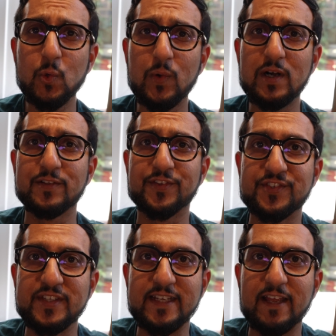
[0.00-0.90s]
world
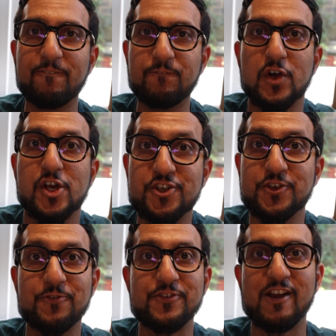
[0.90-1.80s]
see a
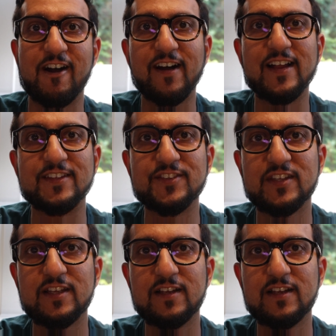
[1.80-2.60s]
version of your eyes.